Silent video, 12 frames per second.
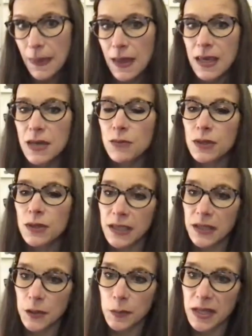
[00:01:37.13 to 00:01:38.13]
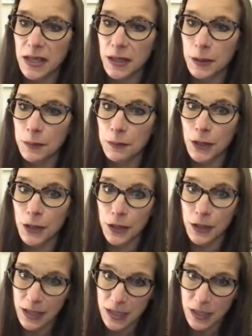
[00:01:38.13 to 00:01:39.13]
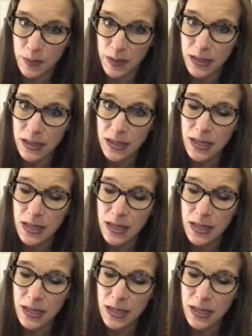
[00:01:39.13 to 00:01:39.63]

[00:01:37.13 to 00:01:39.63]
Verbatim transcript: He will later become her husband.